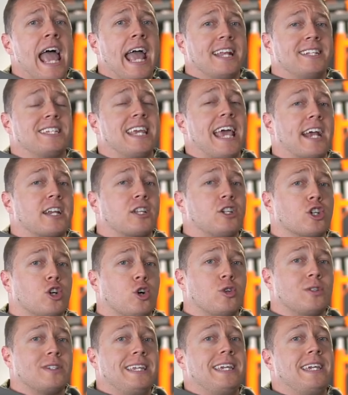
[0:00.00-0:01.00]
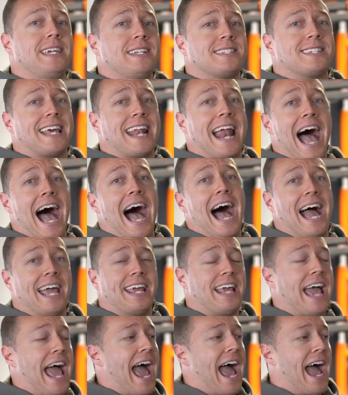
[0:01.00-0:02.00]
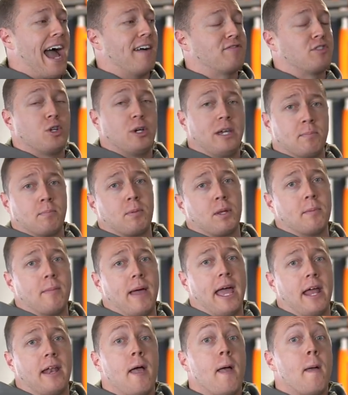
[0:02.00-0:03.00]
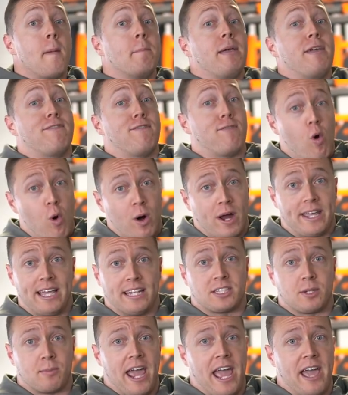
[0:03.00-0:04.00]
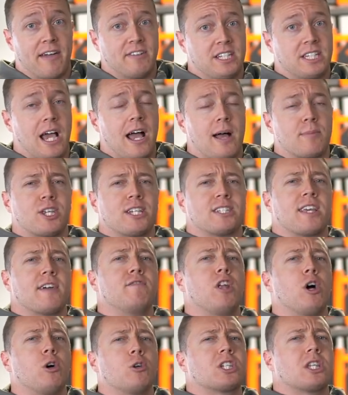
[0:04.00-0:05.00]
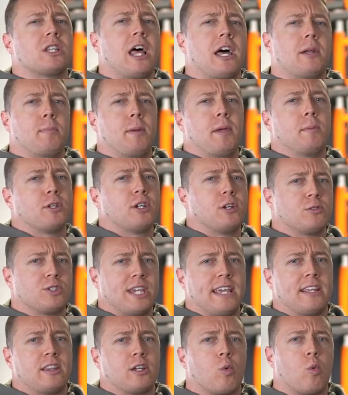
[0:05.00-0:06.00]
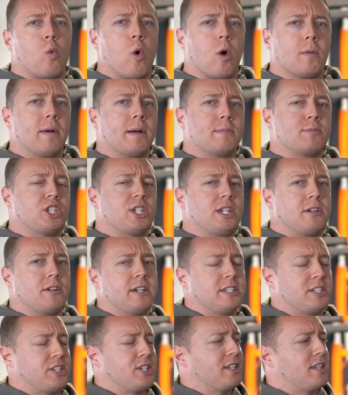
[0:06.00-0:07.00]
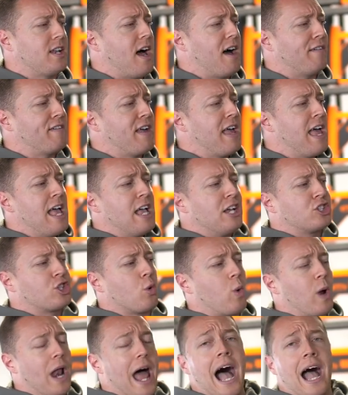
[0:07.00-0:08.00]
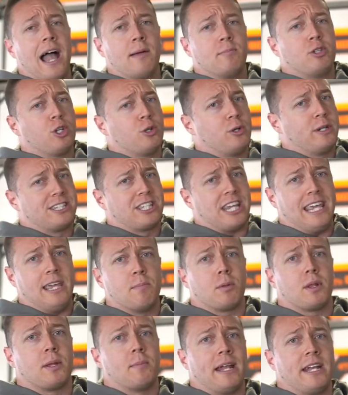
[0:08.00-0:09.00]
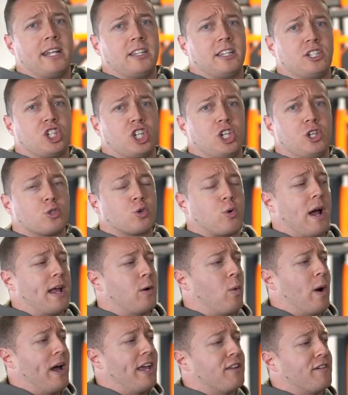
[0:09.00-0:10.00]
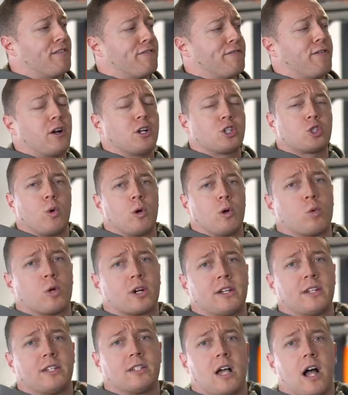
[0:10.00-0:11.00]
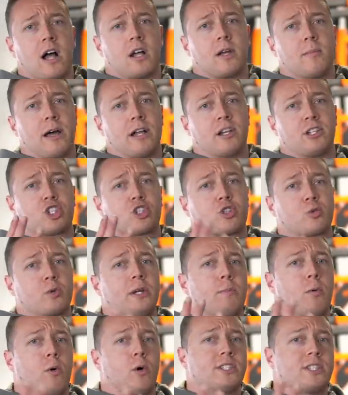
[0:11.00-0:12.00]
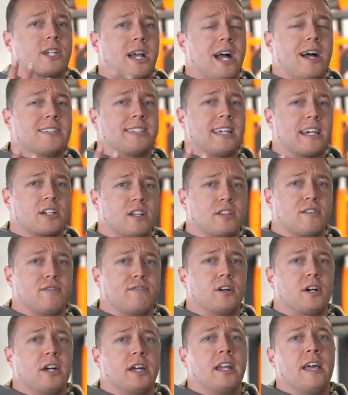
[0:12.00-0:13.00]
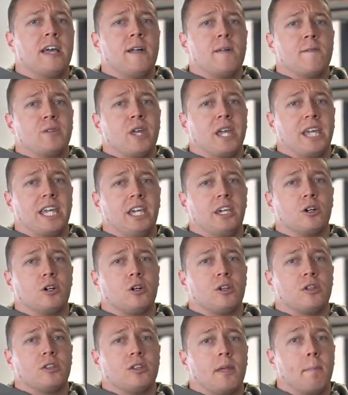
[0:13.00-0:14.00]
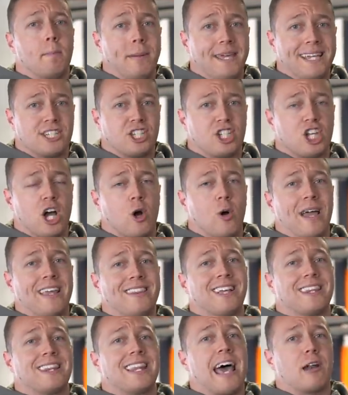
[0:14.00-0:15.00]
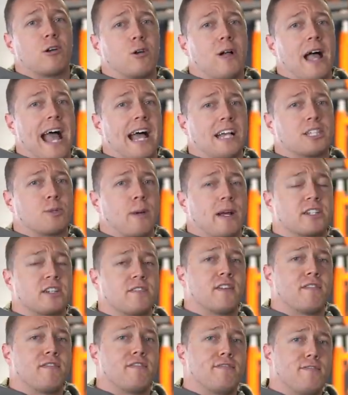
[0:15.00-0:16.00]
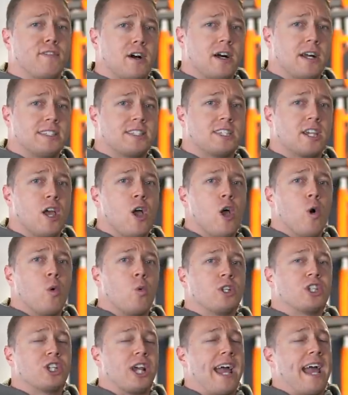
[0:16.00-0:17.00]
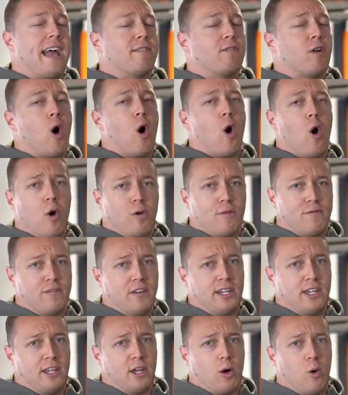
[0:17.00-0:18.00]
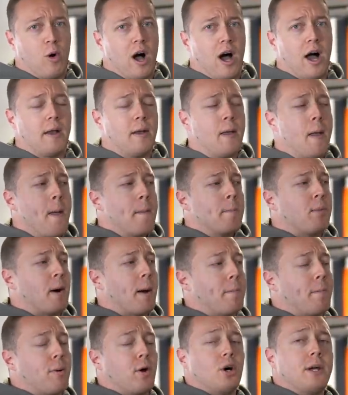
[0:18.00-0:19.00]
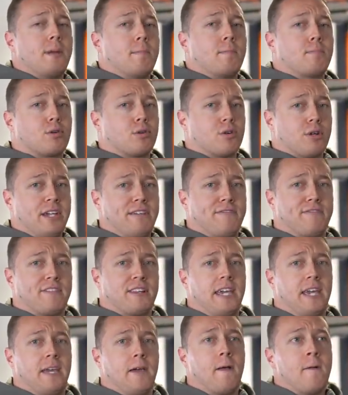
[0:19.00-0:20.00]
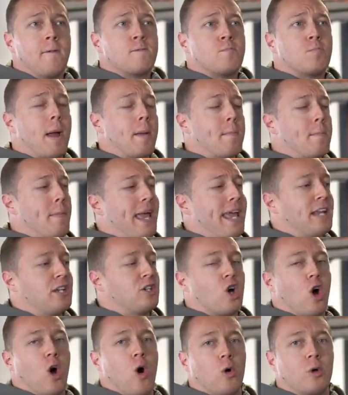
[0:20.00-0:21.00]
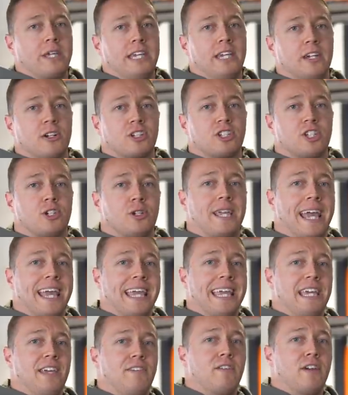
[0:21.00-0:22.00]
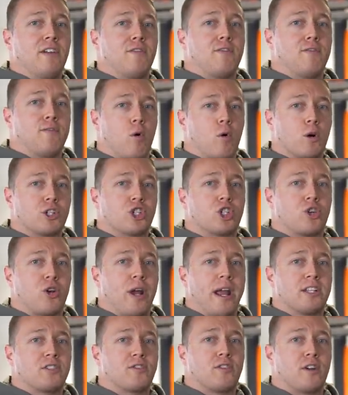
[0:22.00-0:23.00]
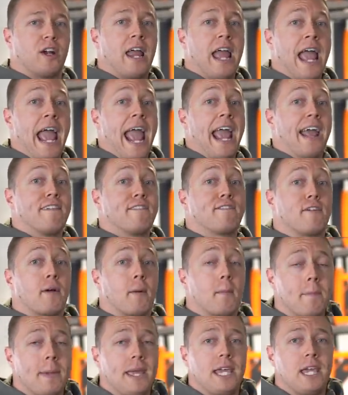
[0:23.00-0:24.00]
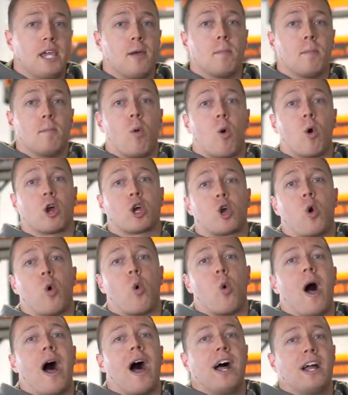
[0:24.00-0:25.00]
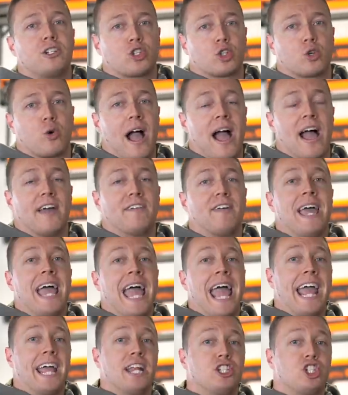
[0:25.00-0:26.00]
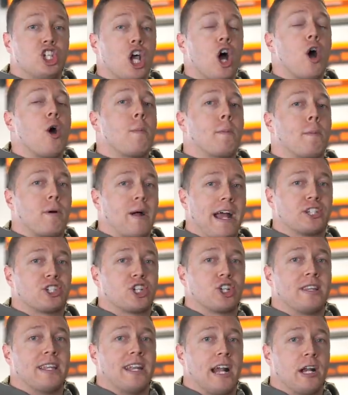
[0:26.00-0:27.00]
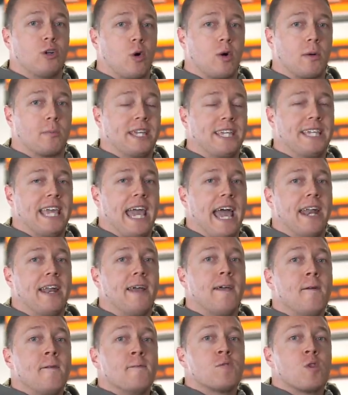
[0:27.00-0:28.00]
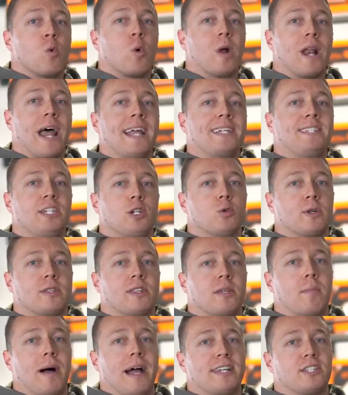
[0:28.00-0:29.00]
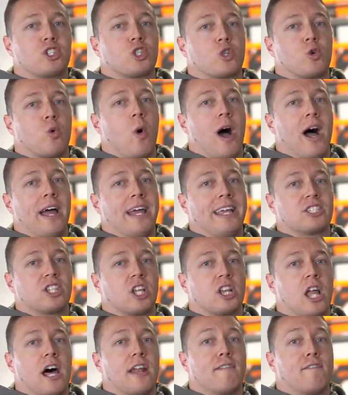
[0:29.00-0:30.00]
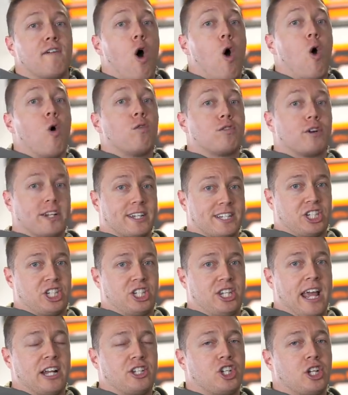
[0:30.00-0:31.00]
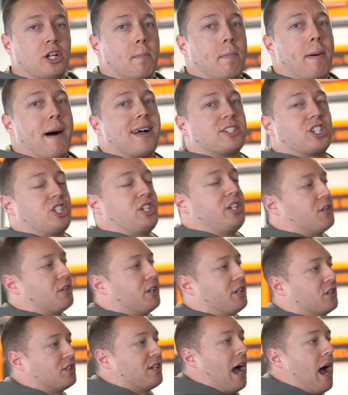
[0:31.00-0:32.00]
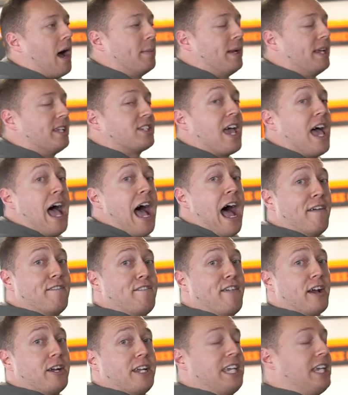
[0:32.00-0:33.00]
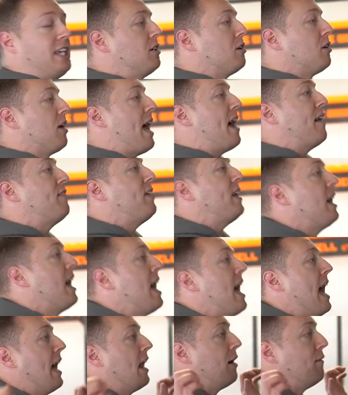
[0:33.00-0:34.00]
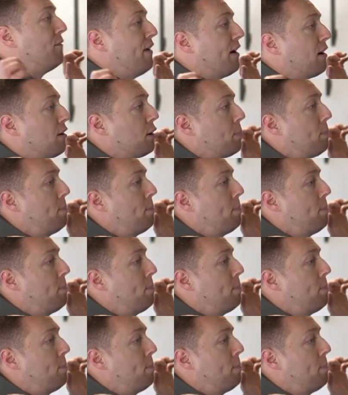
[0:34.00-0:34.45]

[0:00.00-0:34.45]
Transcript: and technical needs that I have to implement before I get to my heavy top sets. I've noticed a lot of people don't take their warm up serious enough. So what I'm doing is implementing these cues right away. And the first we're gonna talk about is 3 points of contact on the foot, the heel, the big toe, and the lateral aspect of the foot, which I have a whole video on. But put briefly, my main goal here is to get even force transfer, and for me, more quad drive and toe pressure than I normally get. What I deal with in my squat is a lot of overextension and posterior dominance. I'm very heel head and I'm very